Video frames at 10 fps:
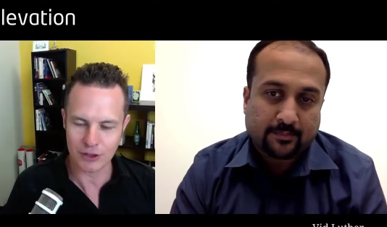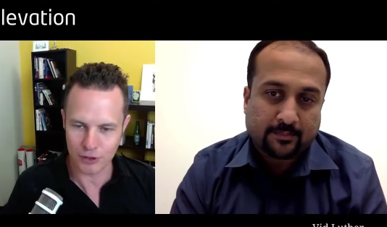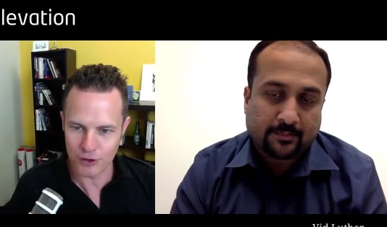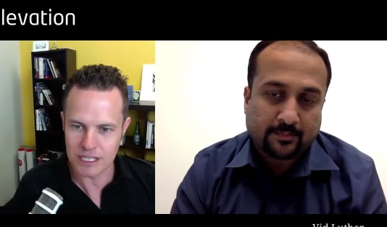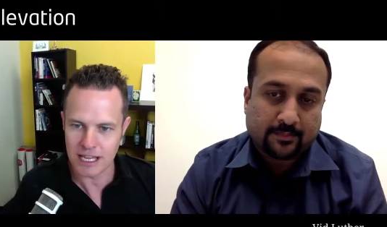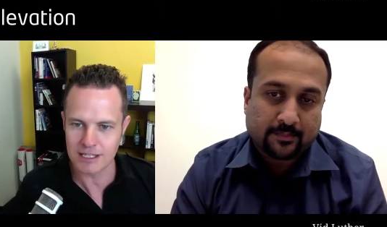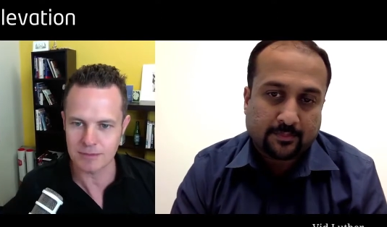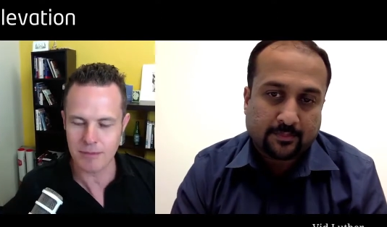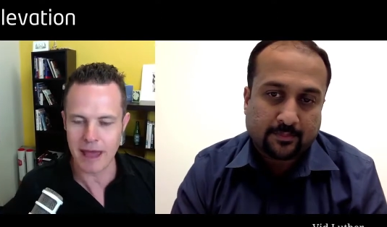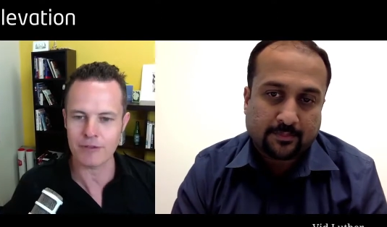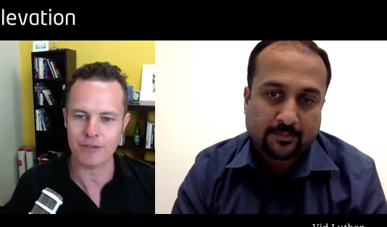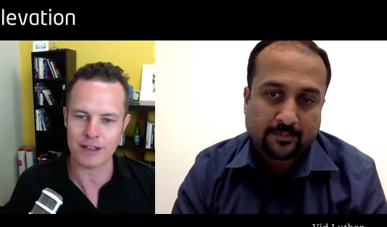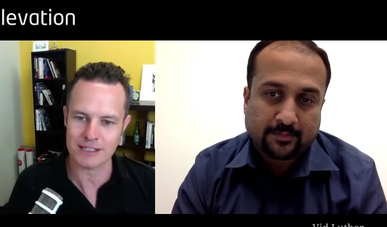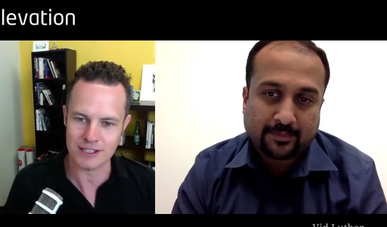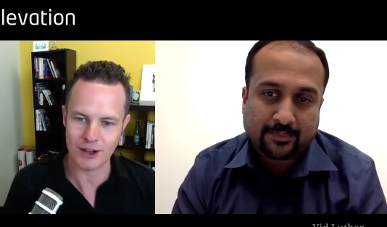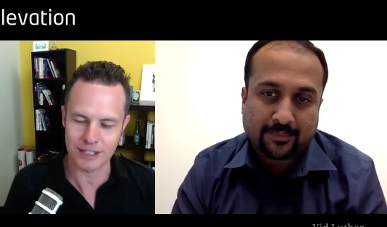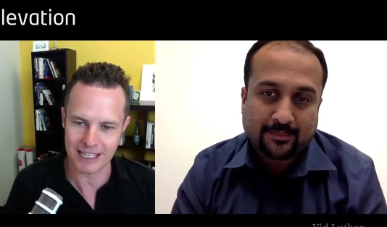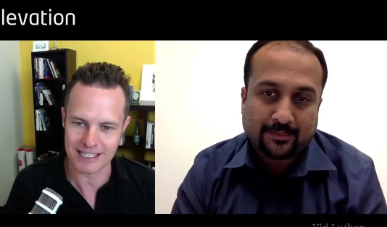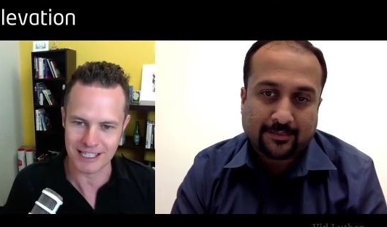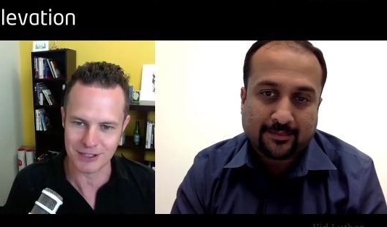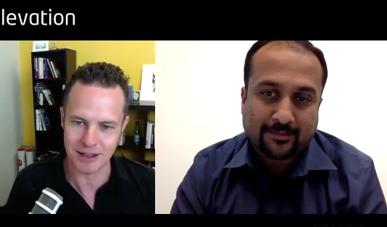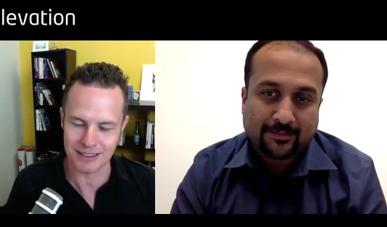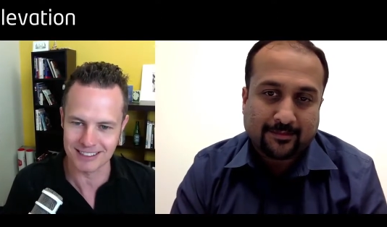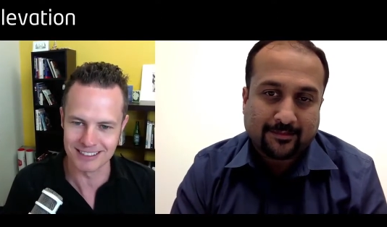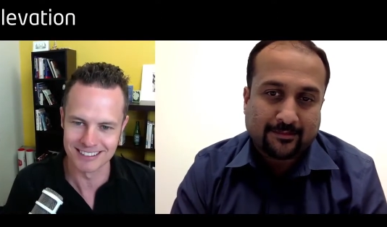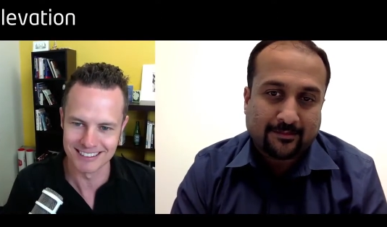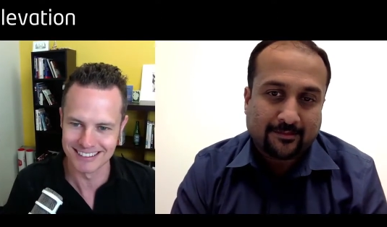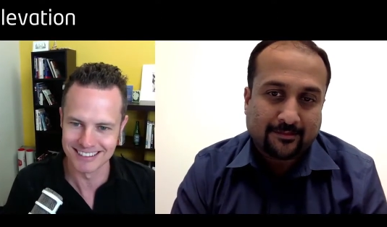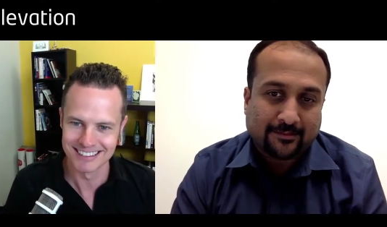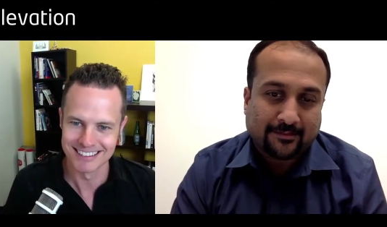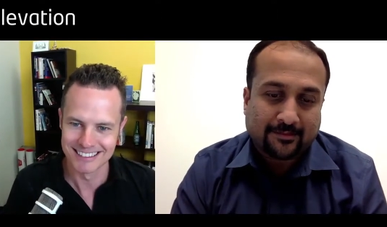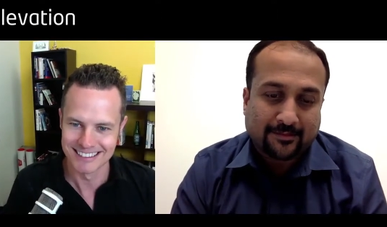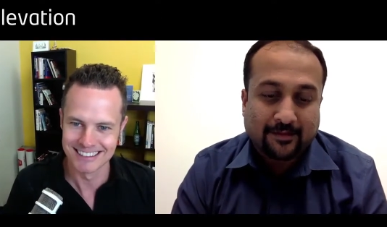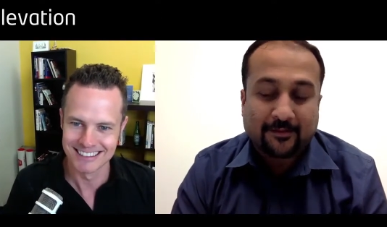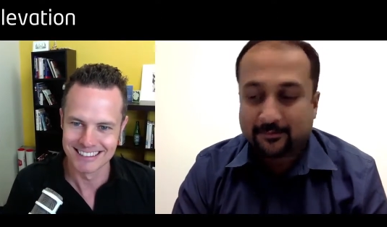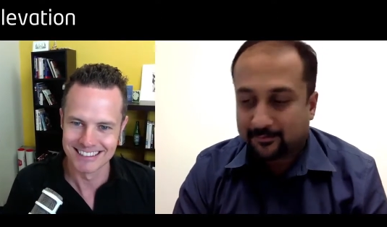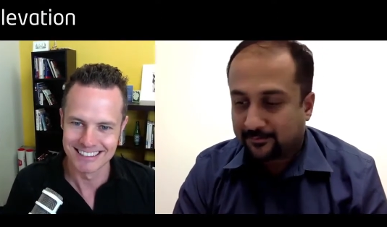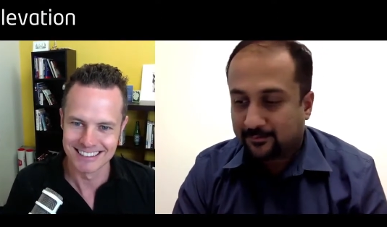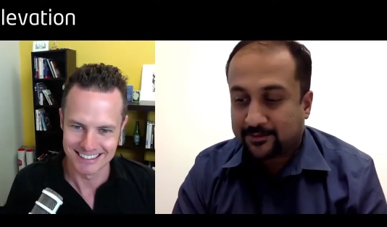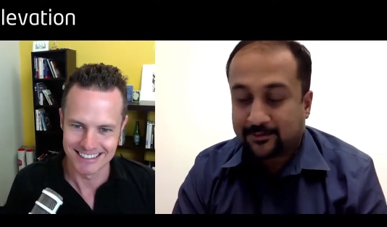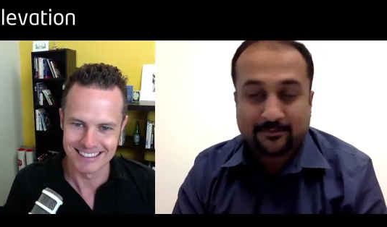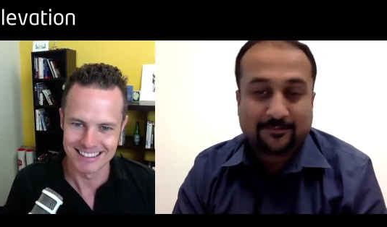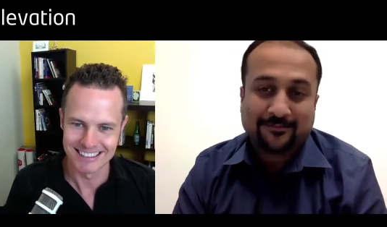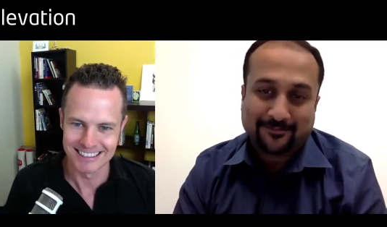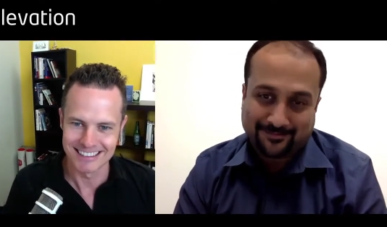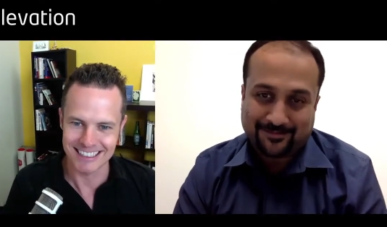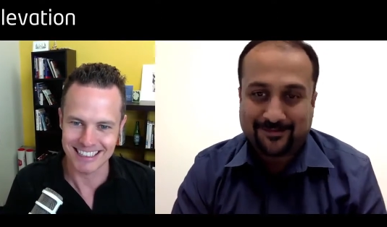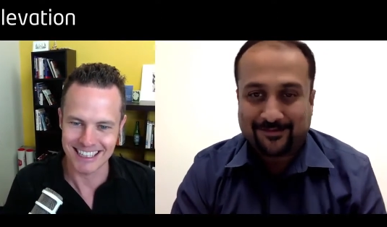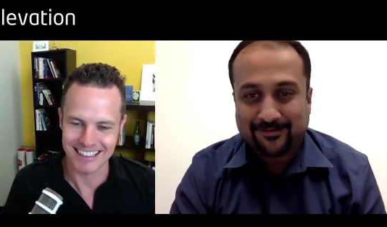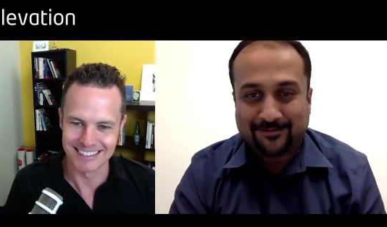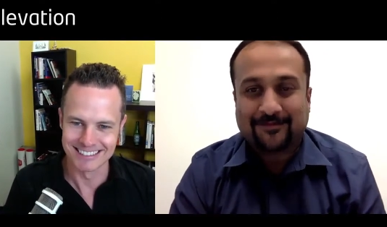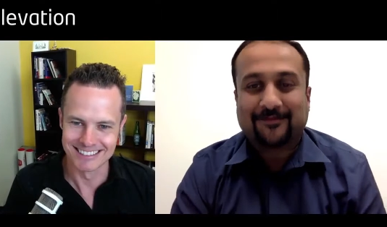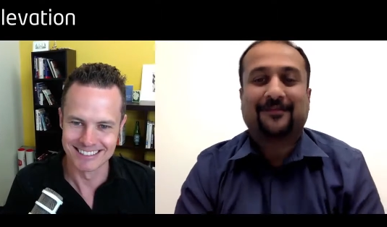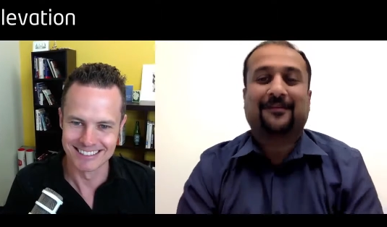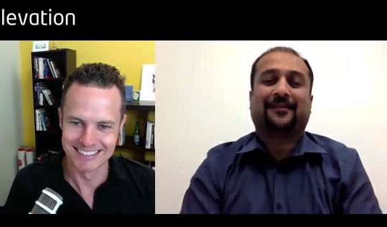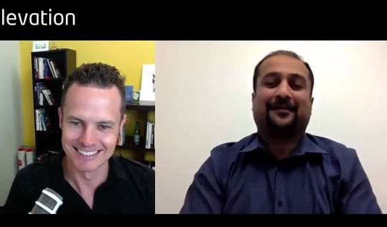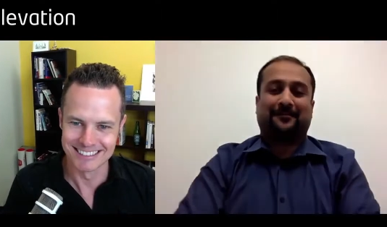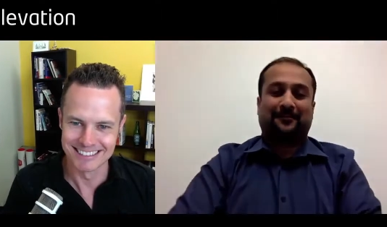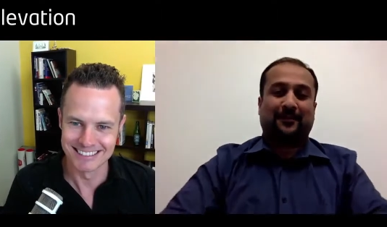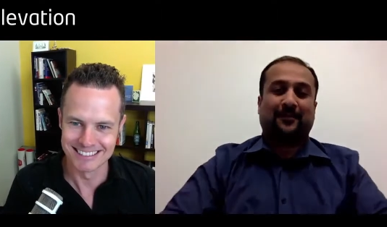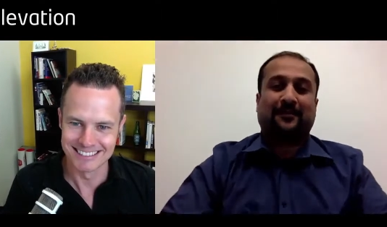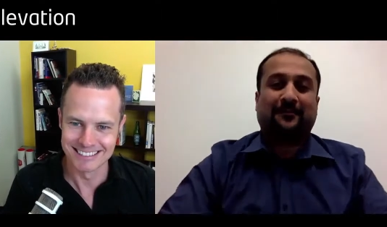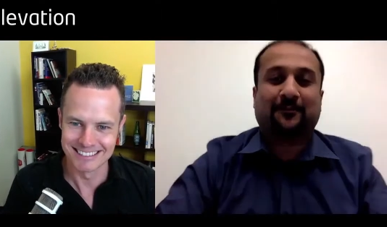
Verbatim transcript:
Speaker 1: enthusiasm manifests over the next six months. Thank you. Me too. Take care.
Speaker 2: All right. Bye-bye.